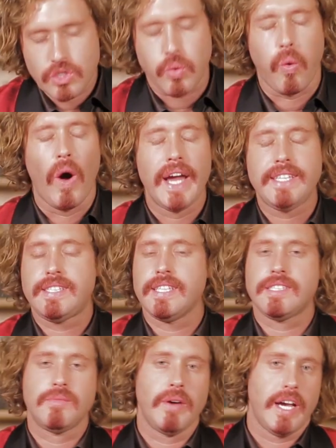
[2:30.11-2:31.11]
twice
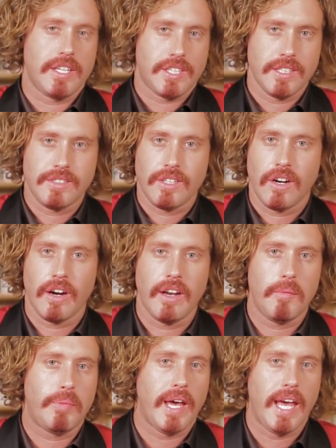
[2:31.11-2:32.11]
as much as you're
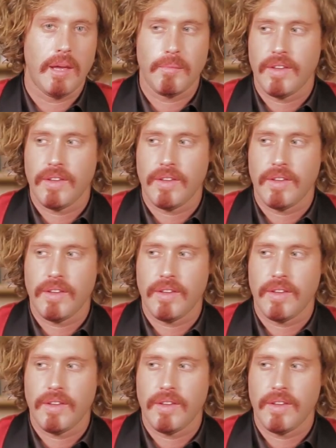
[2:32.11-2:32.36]
already paying